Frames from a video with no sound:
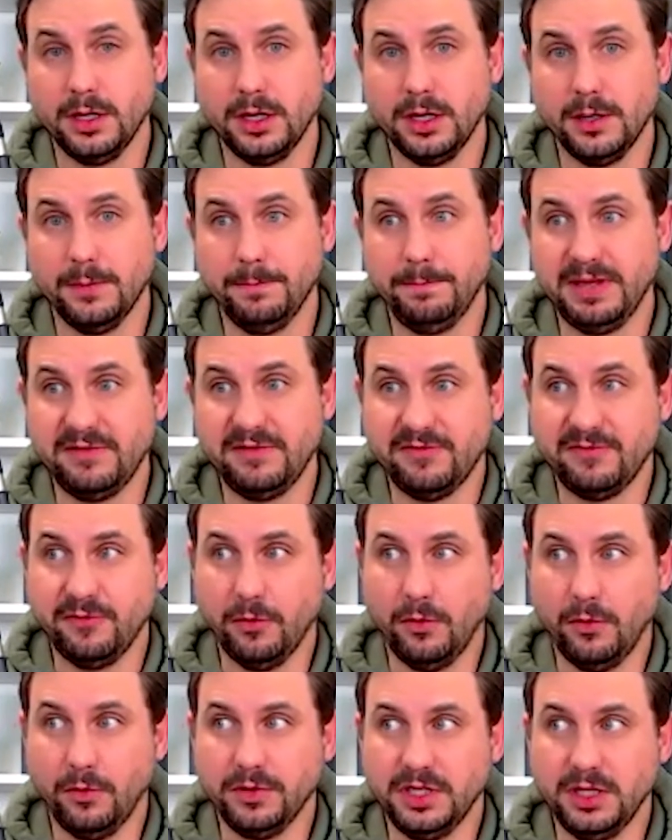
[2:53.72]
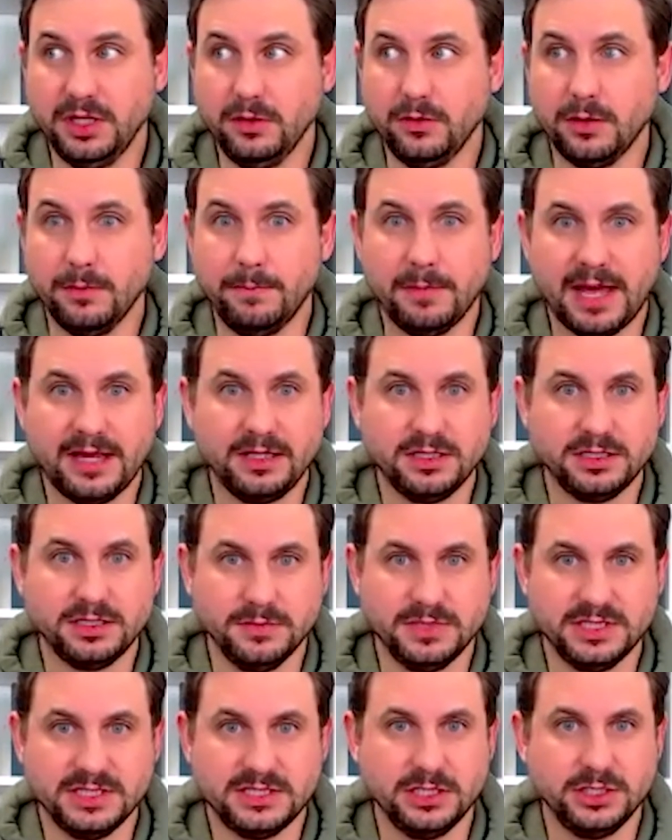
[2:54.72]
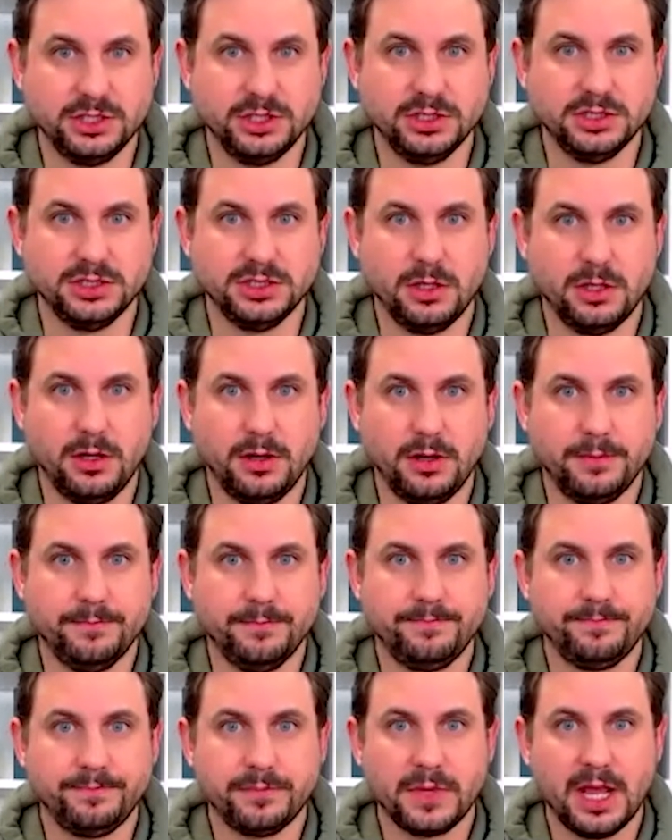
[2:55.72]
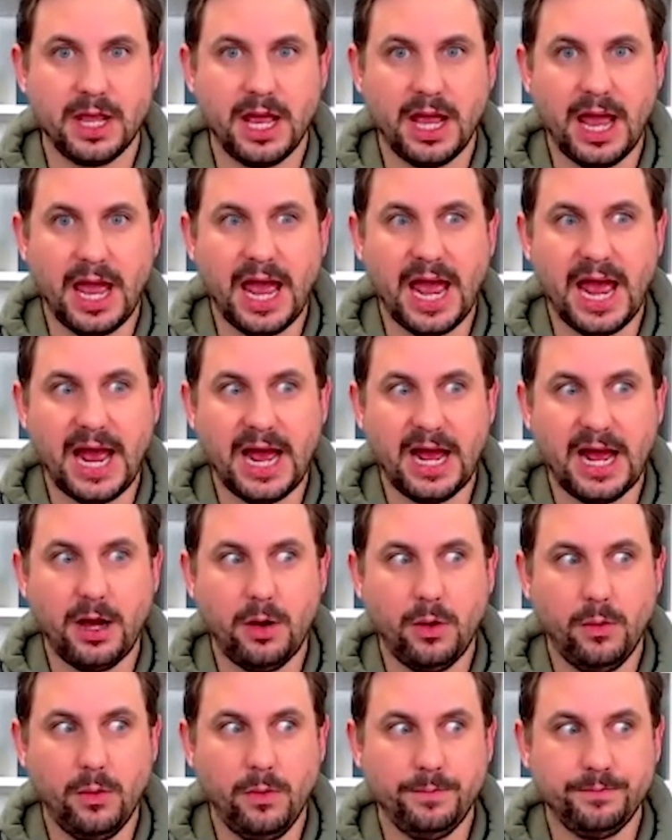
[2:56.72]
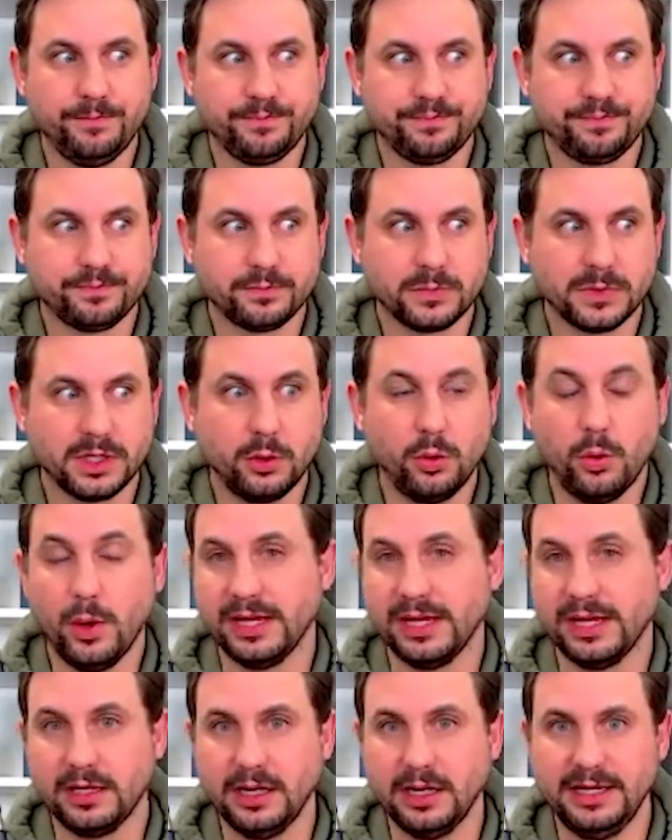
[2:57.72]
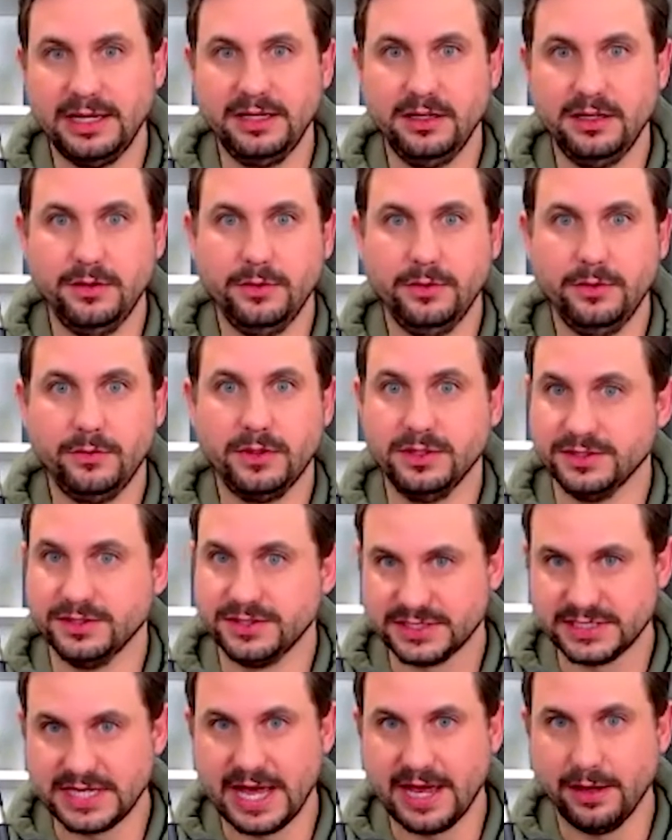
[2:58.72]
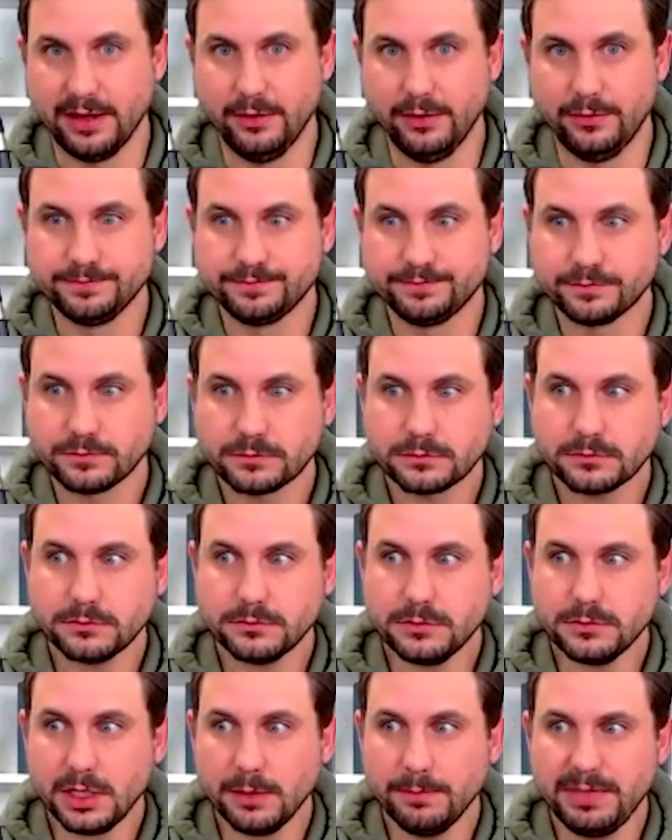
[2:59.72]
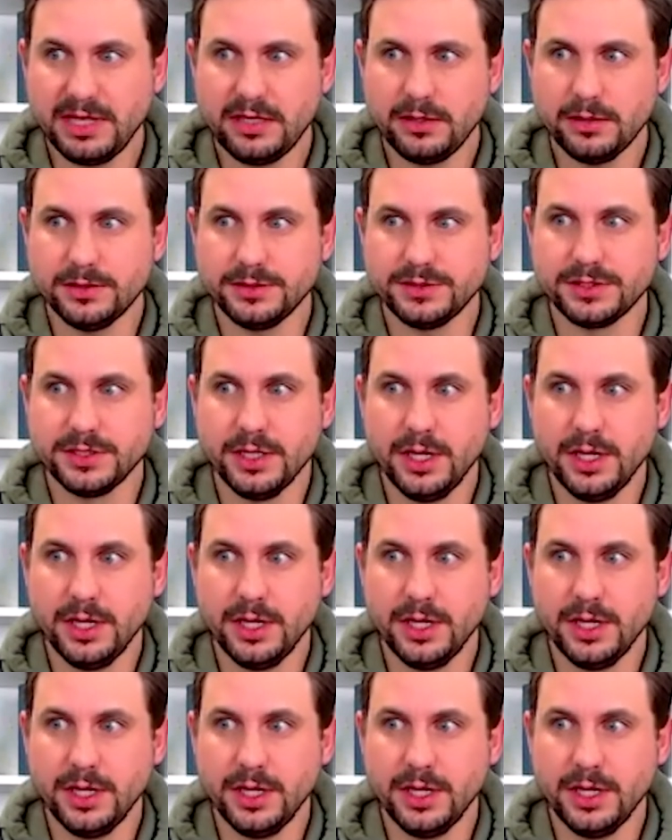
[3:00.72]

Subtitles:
before you can make some decisions on how quickly you can scale. Because